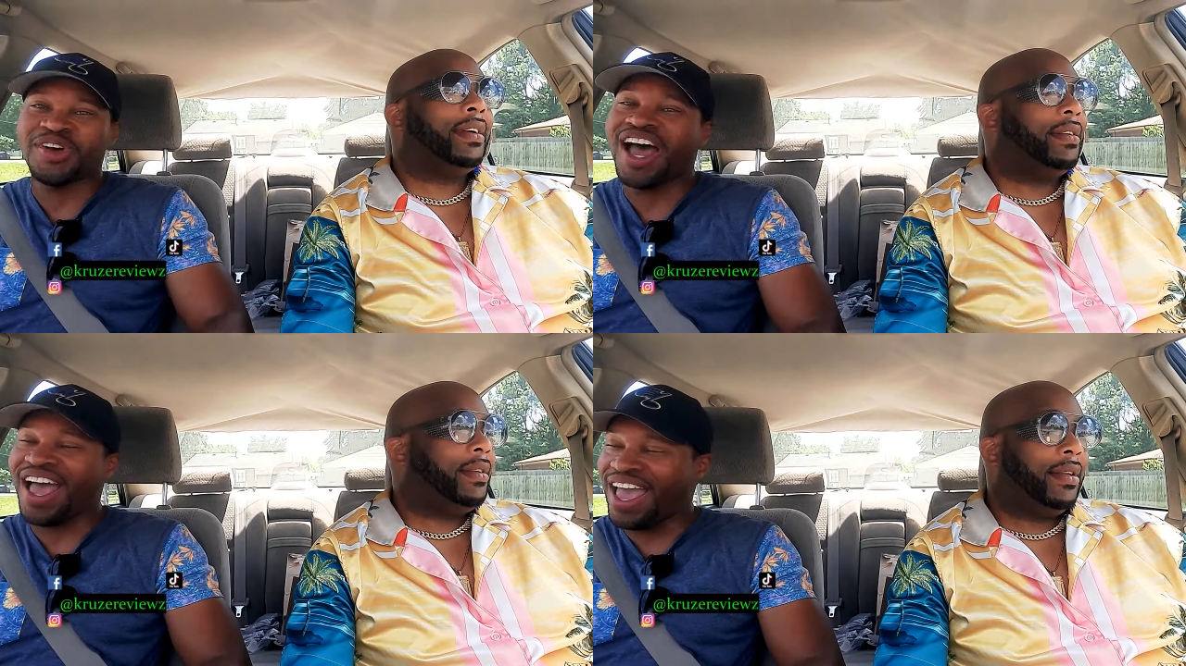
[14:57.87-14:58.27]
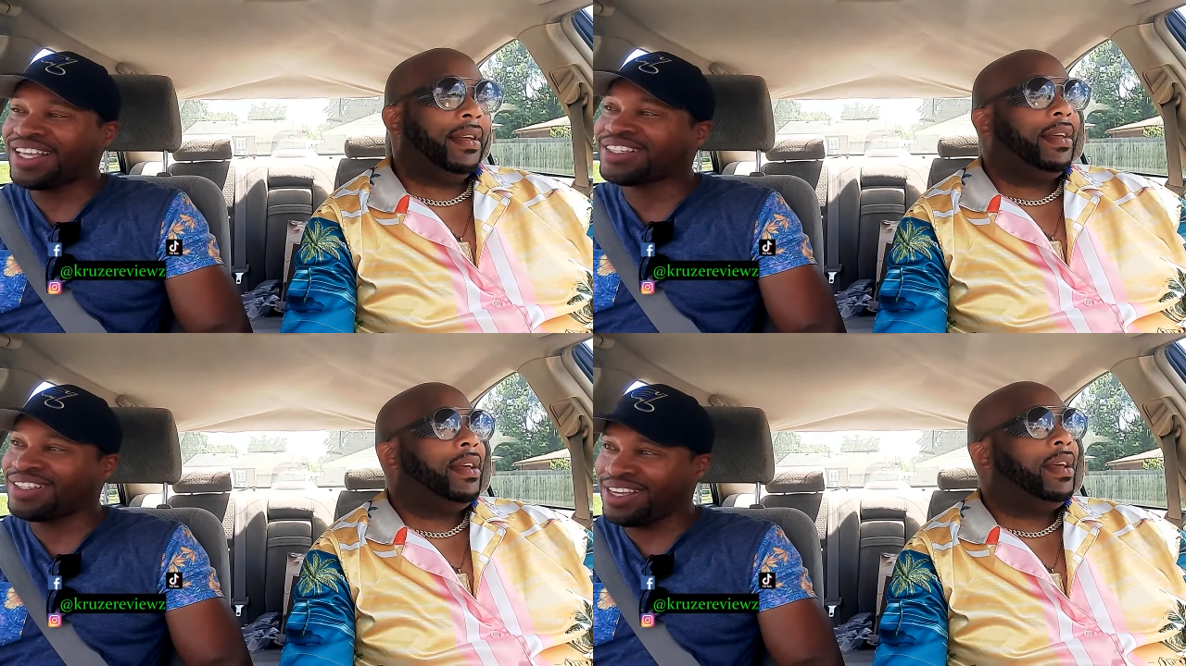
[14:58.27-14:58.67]
Speaker 1: why I
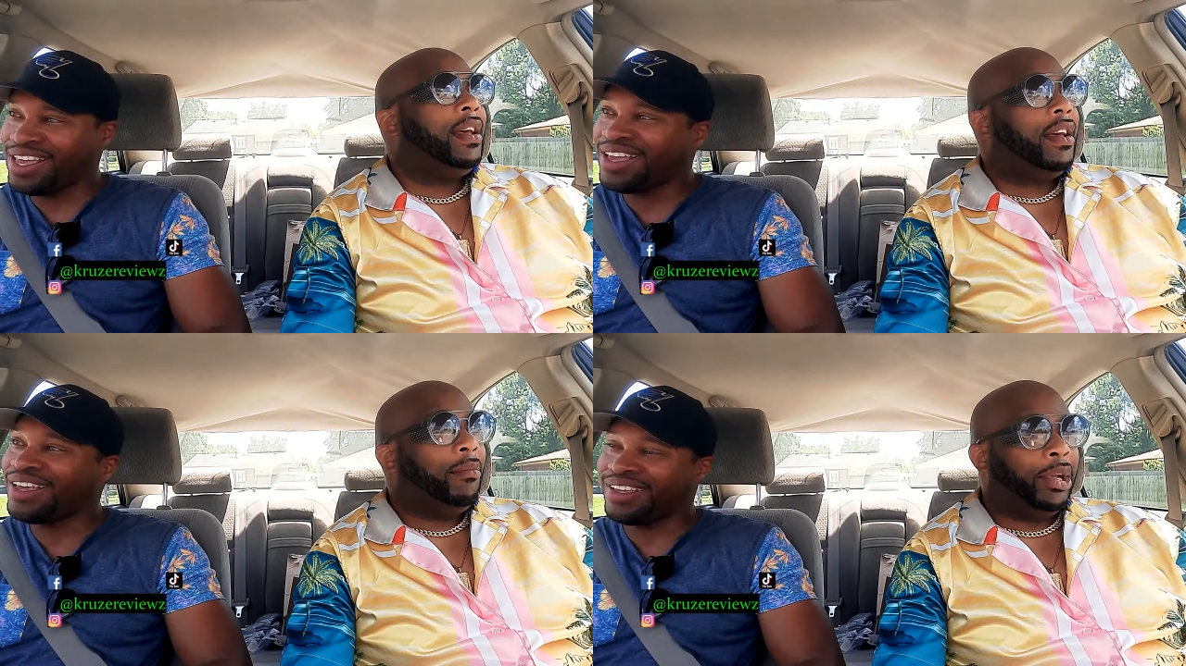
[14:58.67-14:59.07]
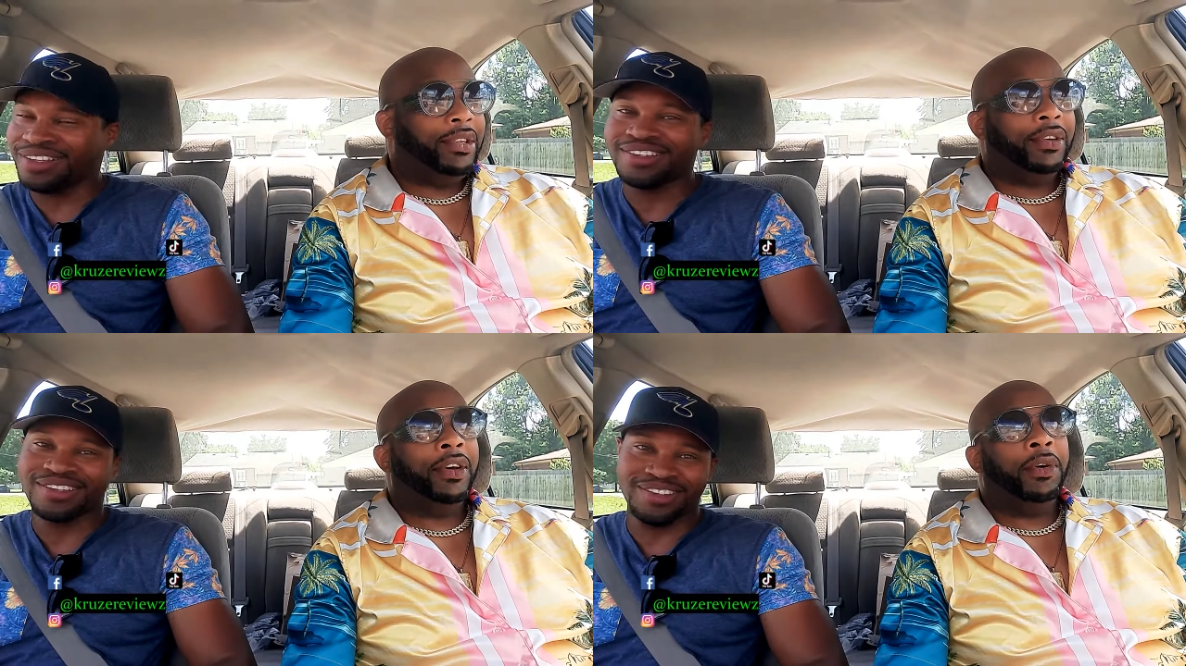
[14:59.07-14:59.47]
had to. Yeah. But
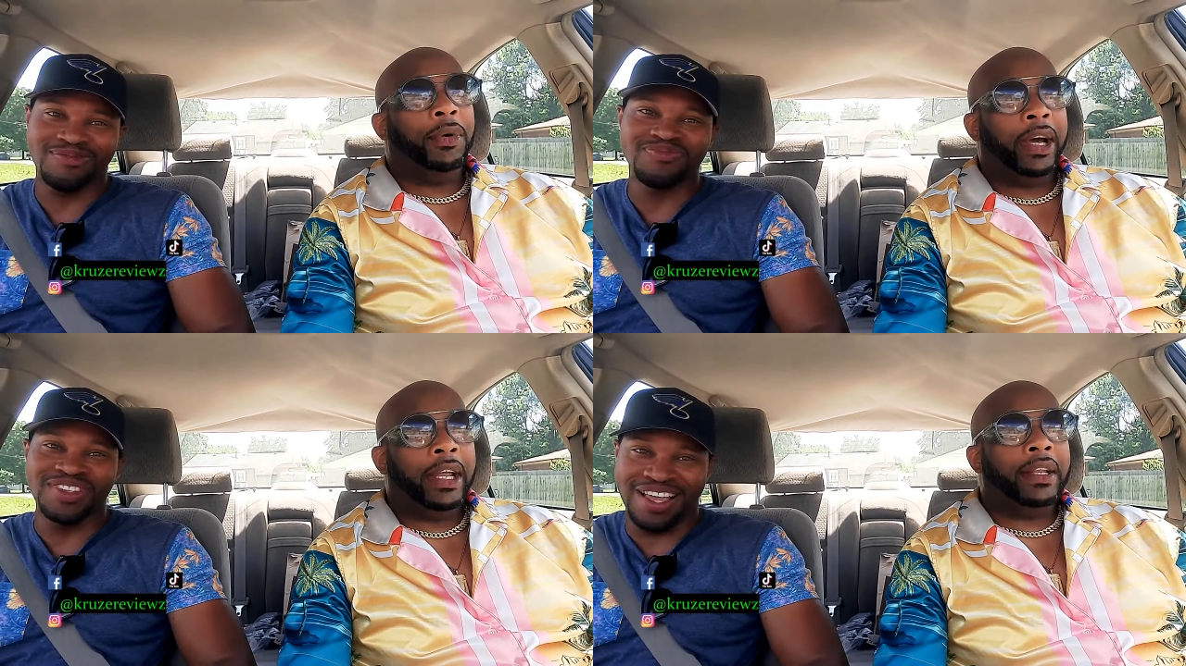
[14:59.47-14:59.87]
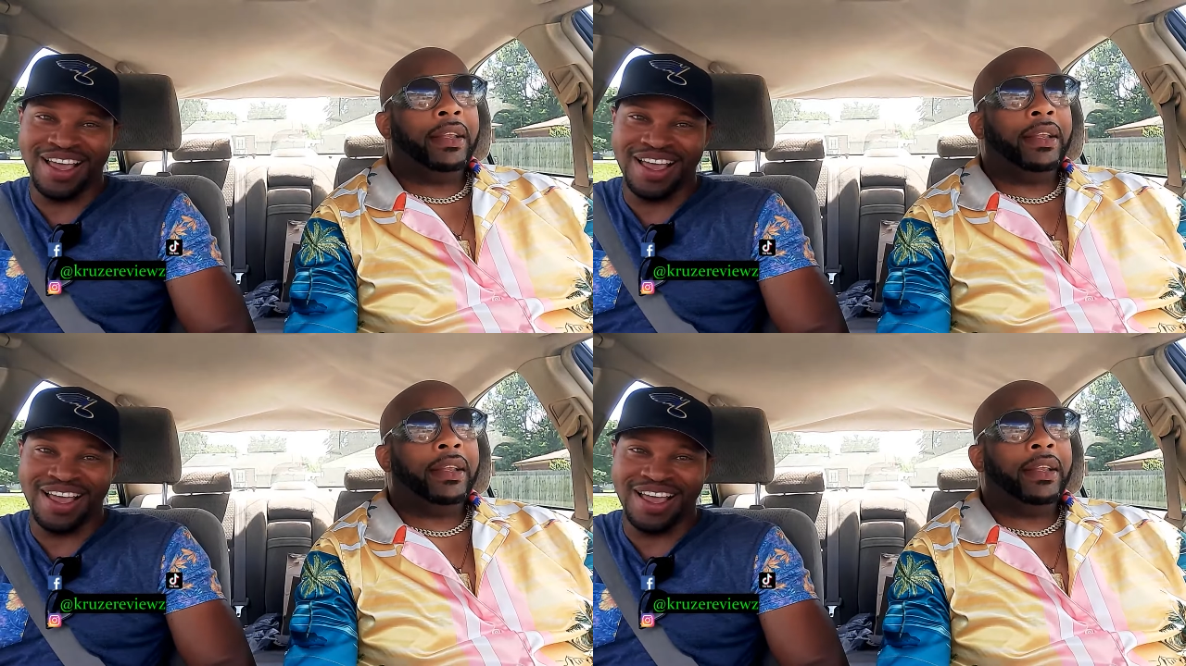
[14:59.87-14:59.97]
you know what?